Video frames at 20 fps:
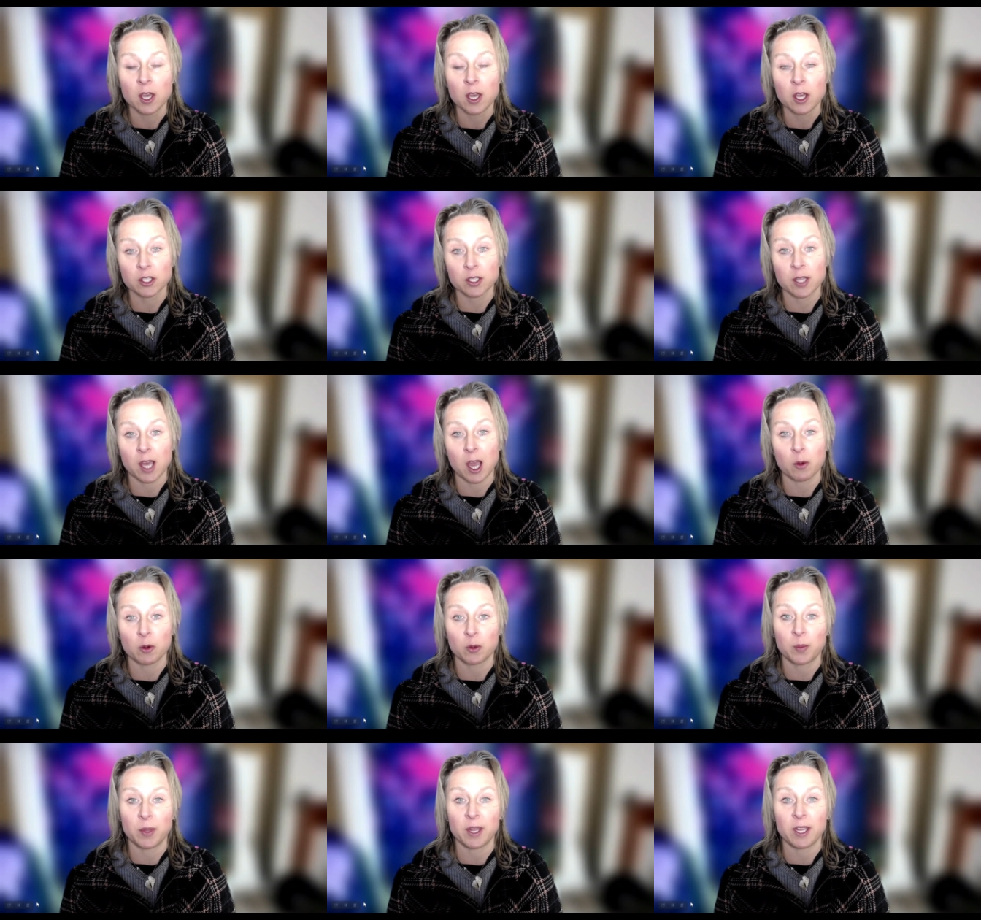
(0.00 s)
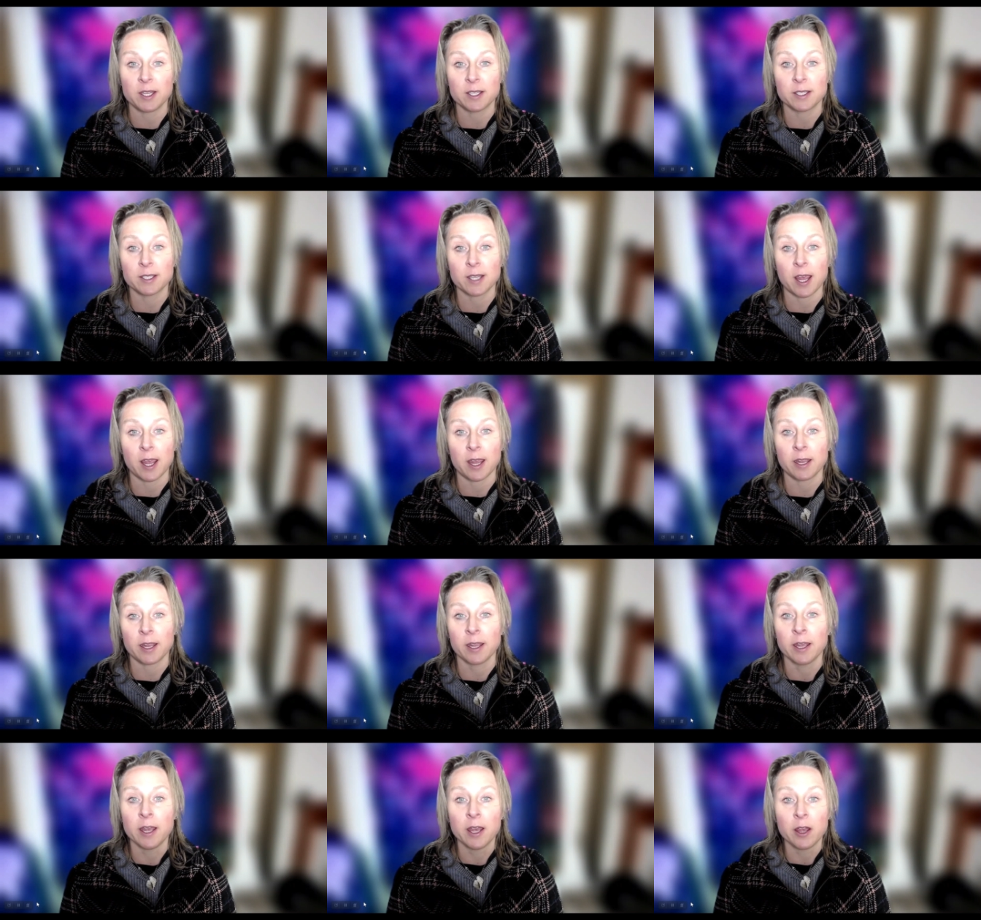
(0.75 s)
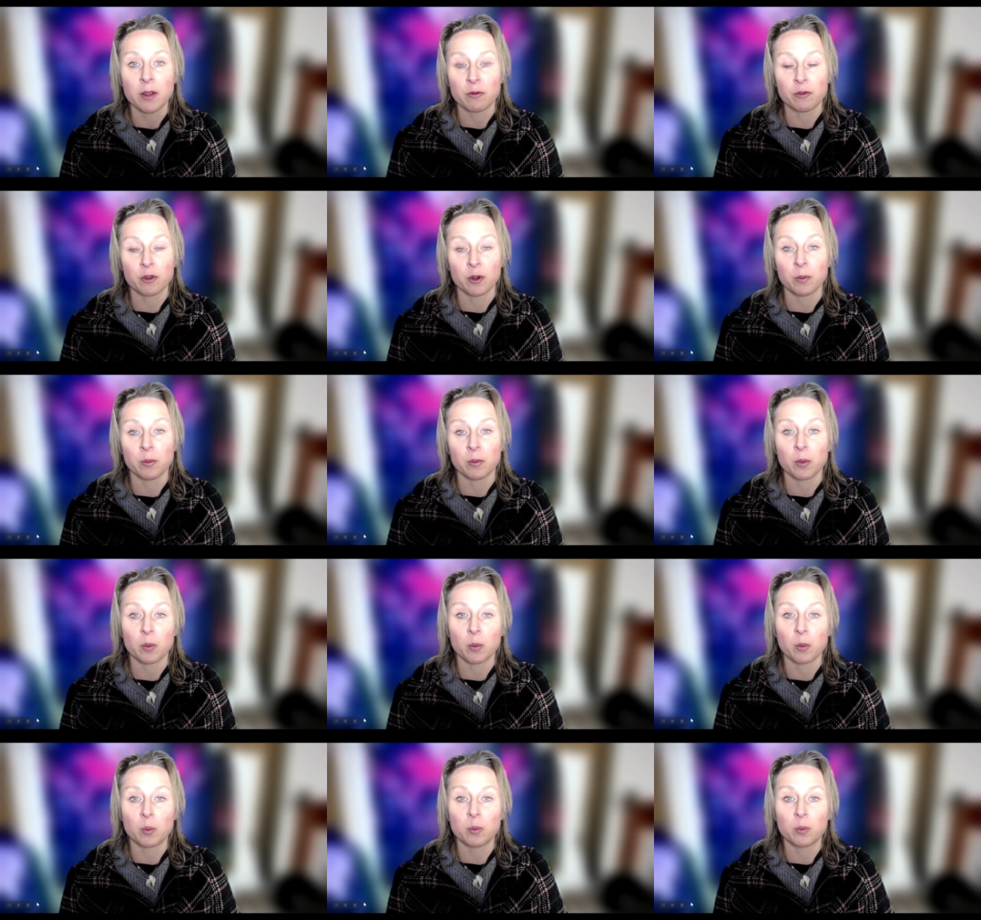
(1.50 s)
So that would be, say, from